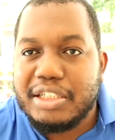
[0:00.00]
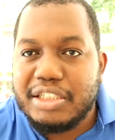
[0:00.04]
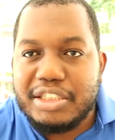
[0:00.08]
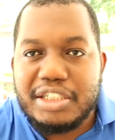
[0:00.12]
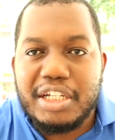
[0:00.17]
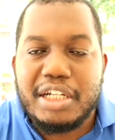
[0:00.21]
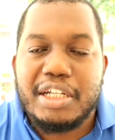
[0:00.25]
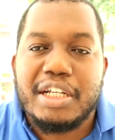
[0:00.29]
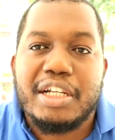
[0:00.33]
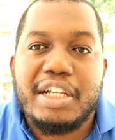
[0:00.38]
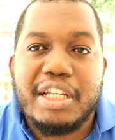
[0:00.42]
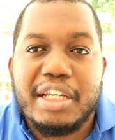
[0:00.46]

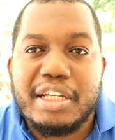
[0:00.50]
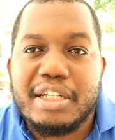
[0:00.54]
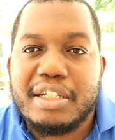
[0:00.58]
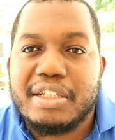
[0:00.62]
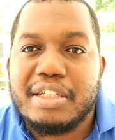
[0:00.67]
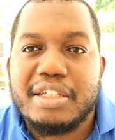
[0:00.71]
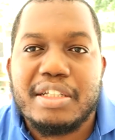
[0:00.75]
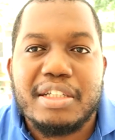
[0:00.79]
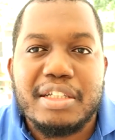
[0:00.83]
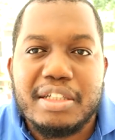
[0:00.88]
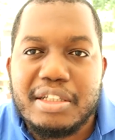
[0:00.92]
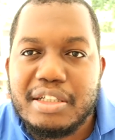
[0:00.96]
Check the link
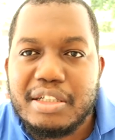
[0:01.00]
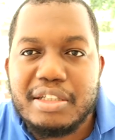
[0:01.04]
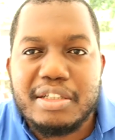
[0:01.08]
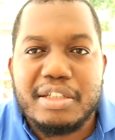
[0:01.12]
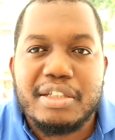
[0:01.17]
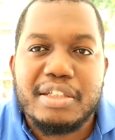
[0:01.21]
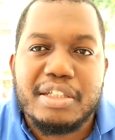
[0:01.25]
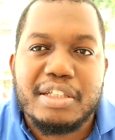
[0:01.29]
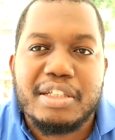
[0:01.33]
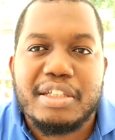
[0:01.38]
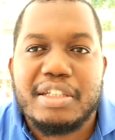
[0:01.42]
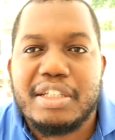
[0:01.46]

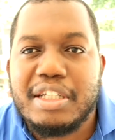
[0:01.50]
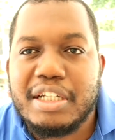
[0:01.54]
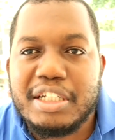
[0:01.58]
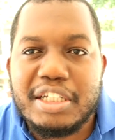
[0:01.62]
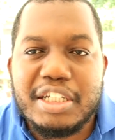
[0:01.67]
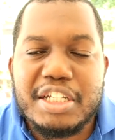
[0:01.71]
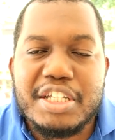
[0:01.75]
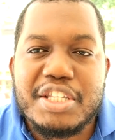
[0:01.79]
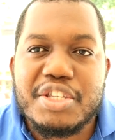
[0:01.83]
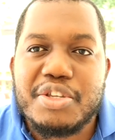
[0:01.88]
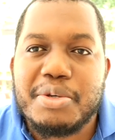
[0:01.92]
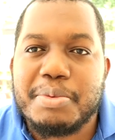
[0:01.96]
in
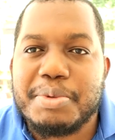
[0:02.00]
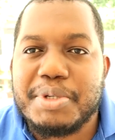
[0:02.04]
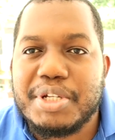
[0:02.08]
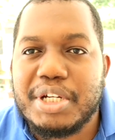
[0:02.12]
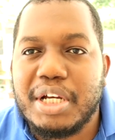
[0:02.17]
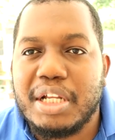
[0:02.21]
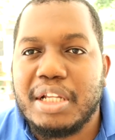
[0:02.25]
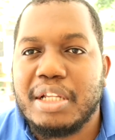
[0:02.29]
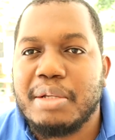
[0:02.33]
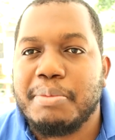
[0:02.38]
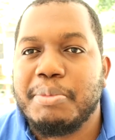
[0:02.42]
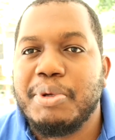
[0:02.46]
the
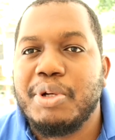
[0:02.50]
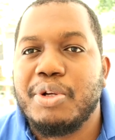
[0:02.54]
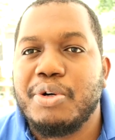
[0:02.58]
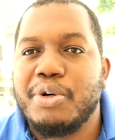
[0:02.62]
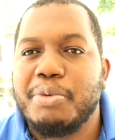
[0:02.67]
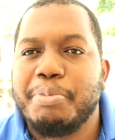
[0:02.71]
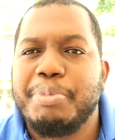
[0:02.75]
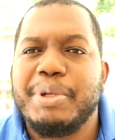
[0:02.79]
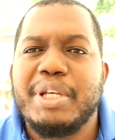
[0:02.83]
description below.